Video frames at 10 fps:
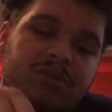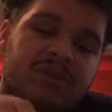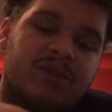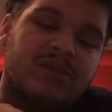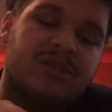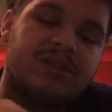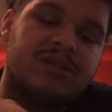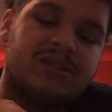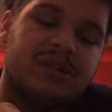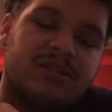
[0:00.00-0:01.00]
or
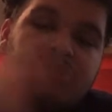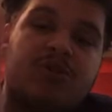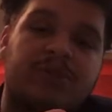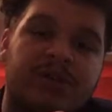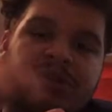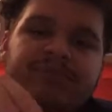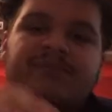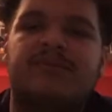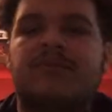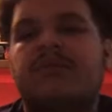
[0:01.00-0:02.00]
this October,
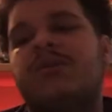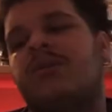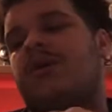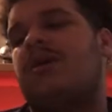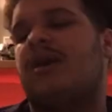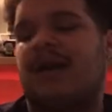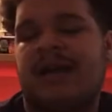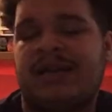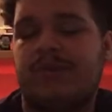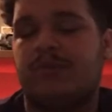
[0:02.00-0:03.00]

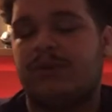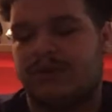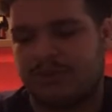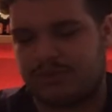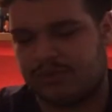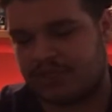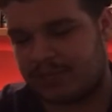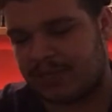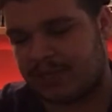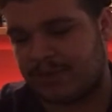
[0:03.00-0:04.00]
I will
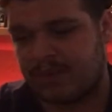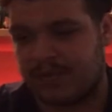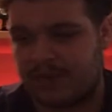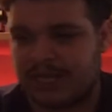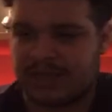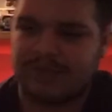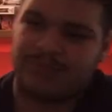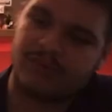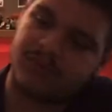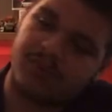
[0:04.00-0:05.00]
jump on the bandwagon.
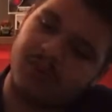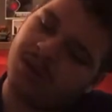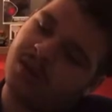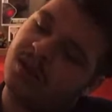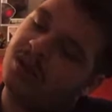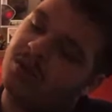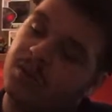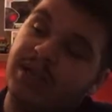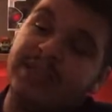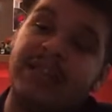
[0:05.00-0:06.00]

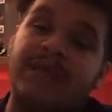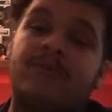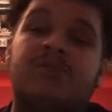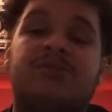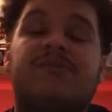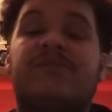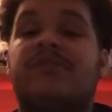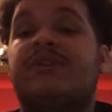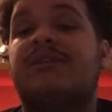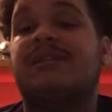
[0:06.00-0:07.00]
One that I'm also
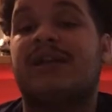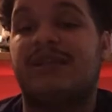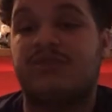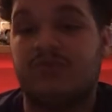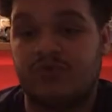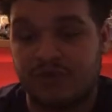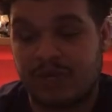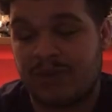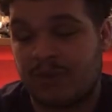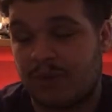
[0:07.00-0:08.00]
very excited
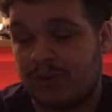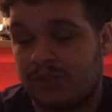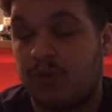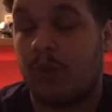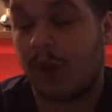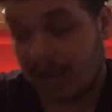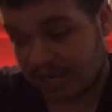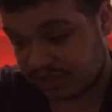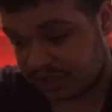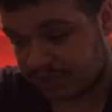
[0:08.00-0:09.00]
to
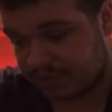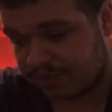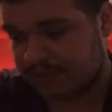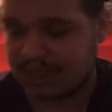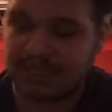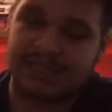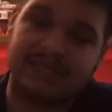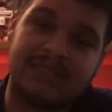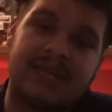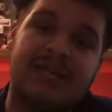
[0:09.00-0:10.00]
watch because
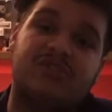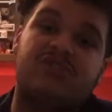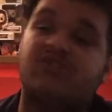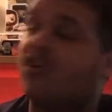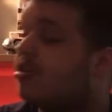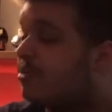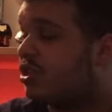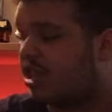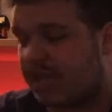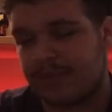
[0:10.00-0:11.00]
it has so
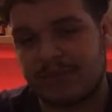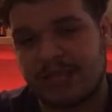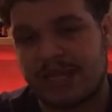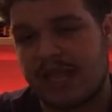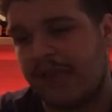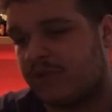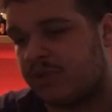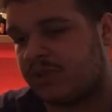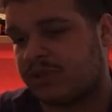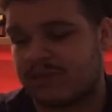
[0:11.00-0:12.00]
much hype and
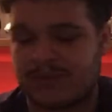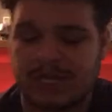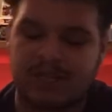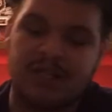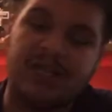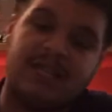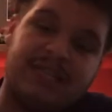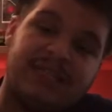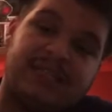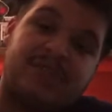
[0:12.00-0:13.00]
everyone talks about it
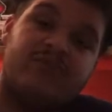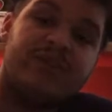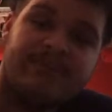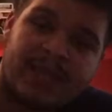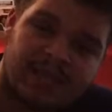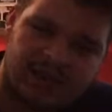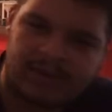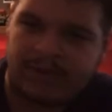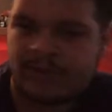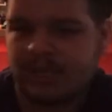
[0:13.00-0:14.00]
is the remake
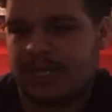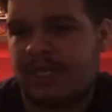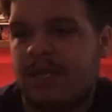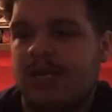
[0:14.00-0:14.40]
of Evil Dead.